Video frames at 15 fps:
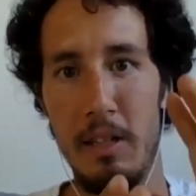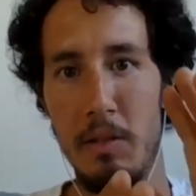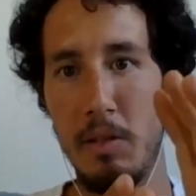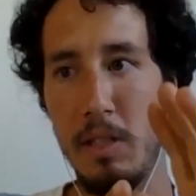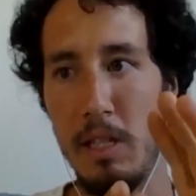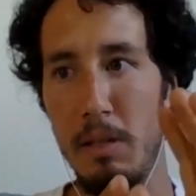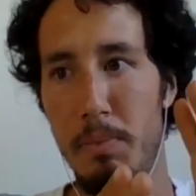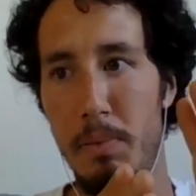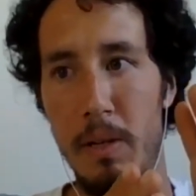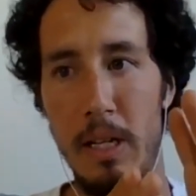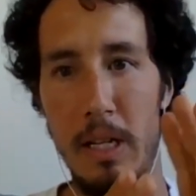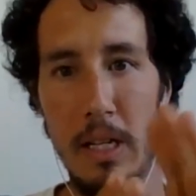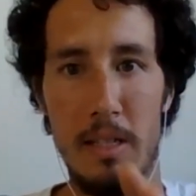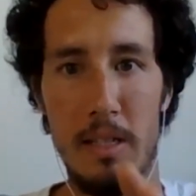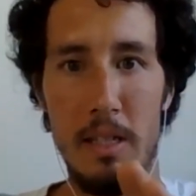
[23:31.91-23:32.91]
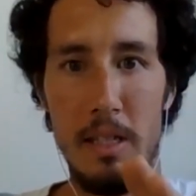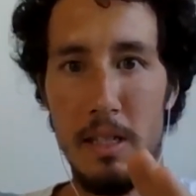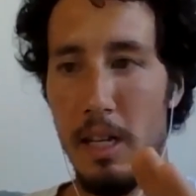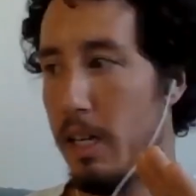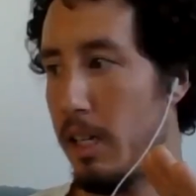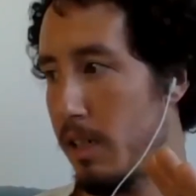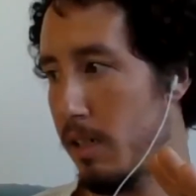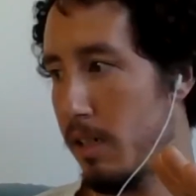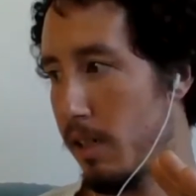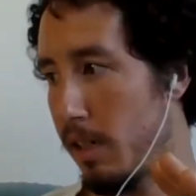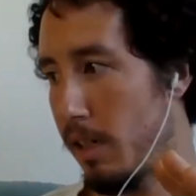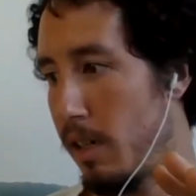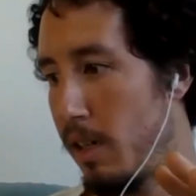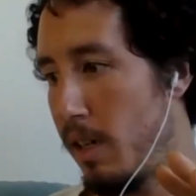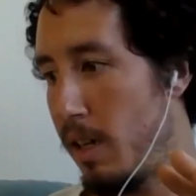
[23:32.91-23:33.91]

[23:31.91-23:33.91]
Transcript: you see pretty instantaneously.